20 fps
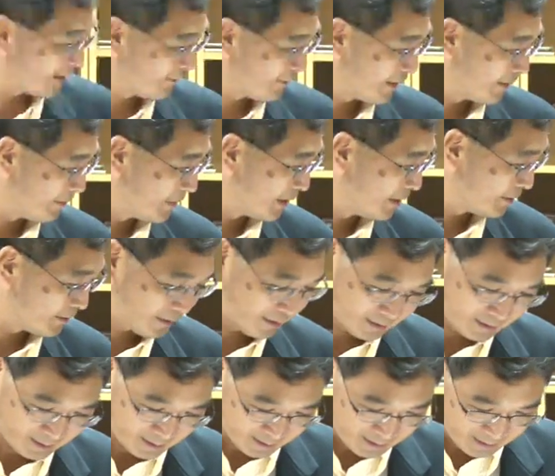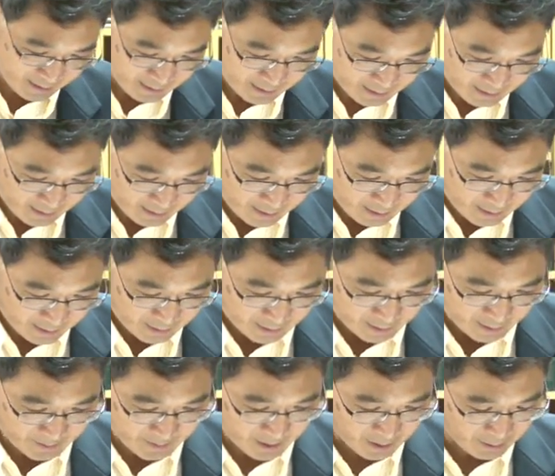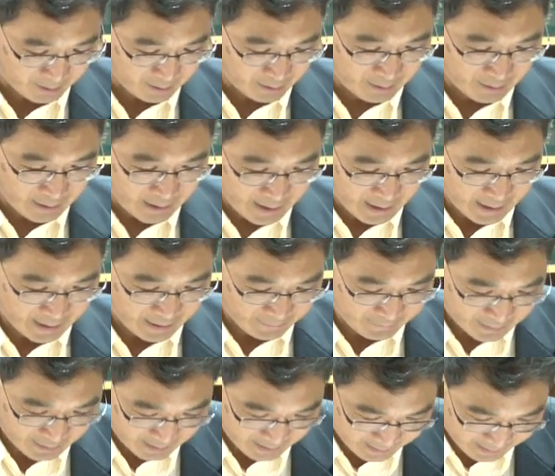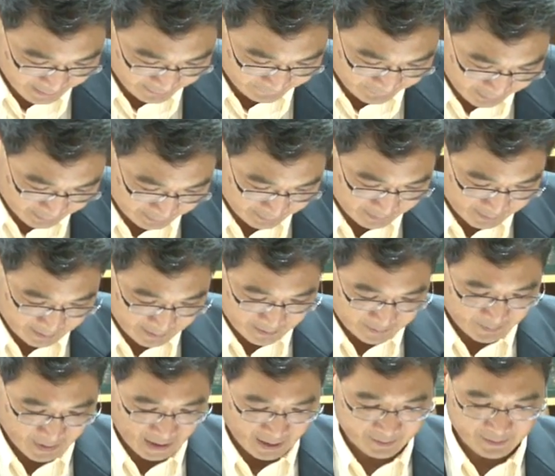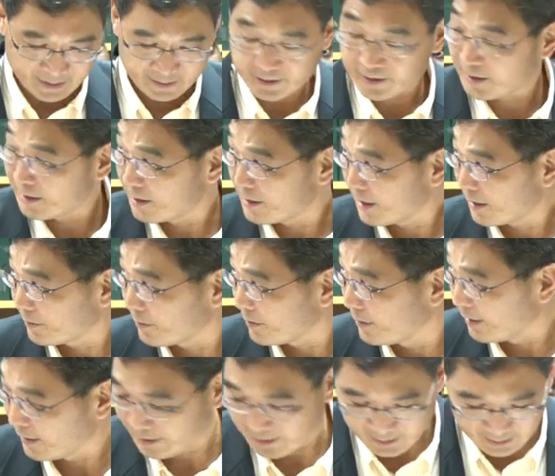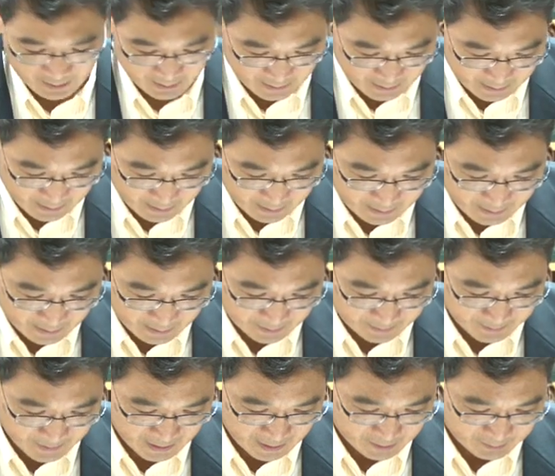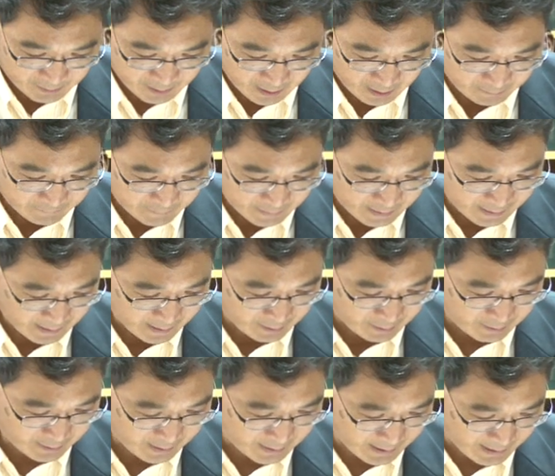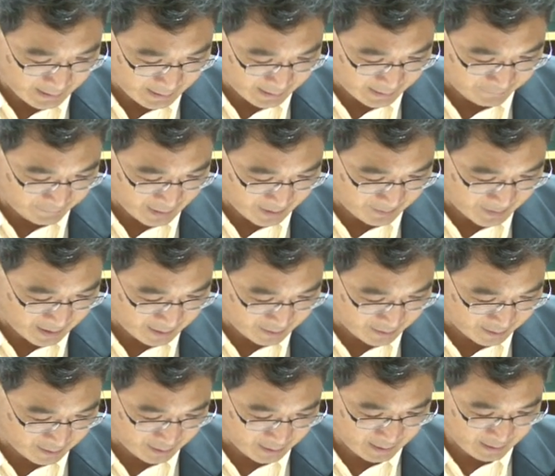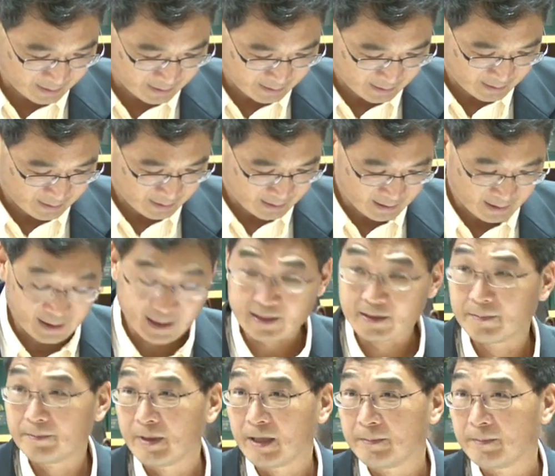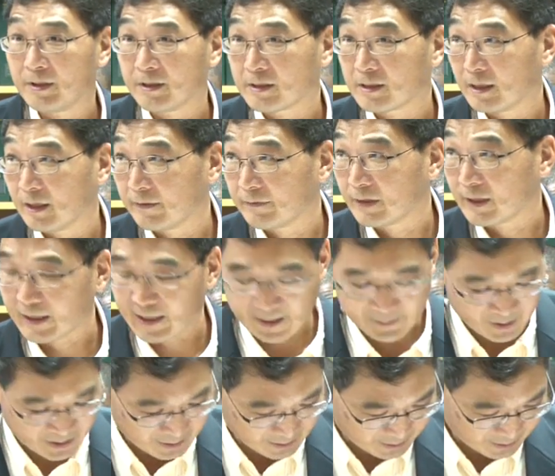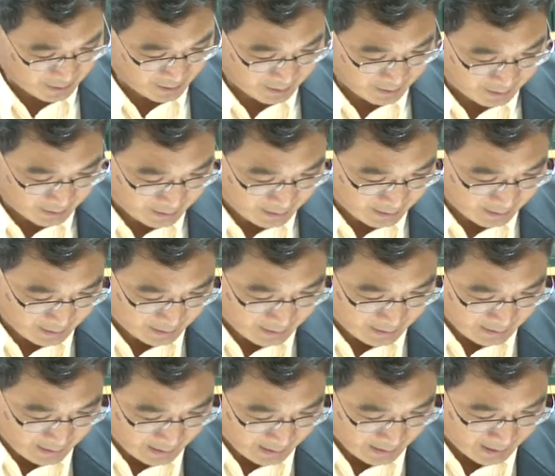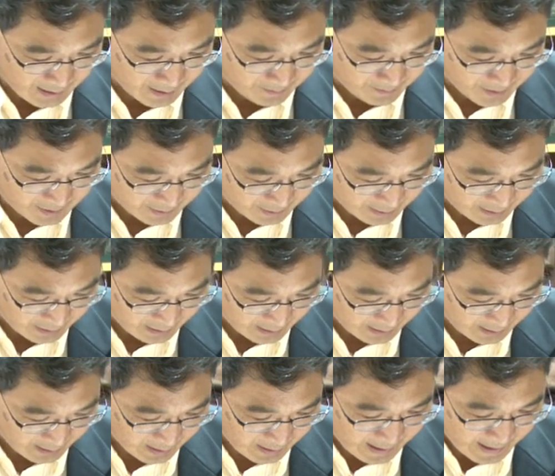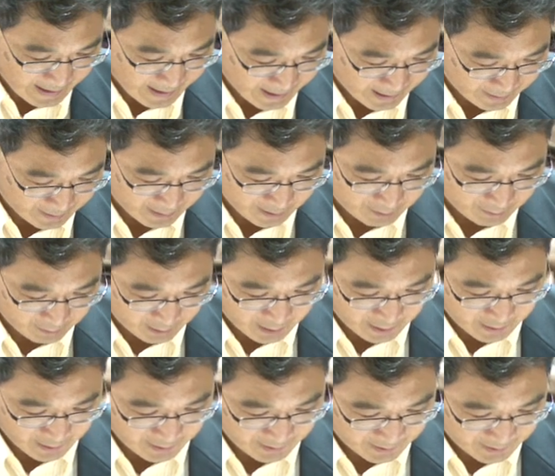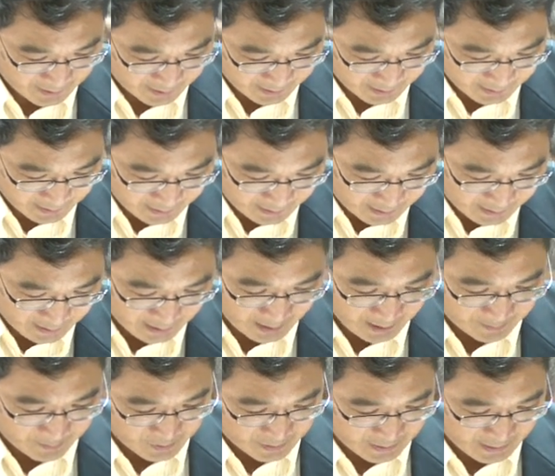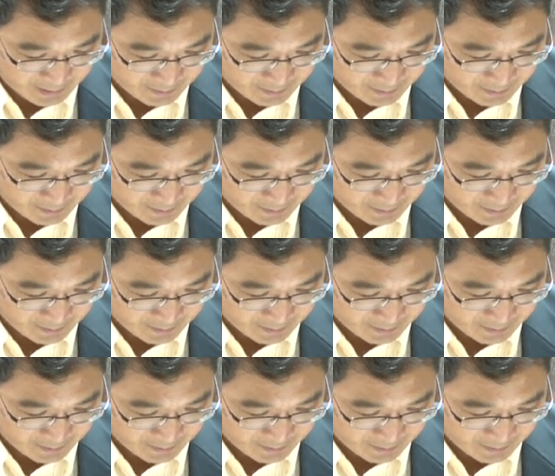Environment. Honorable Eva Stephen, Parliament Secretary, Ministry of the Health and the Environment. Other members of the Cabinet. And Mrs. Helen Loi, the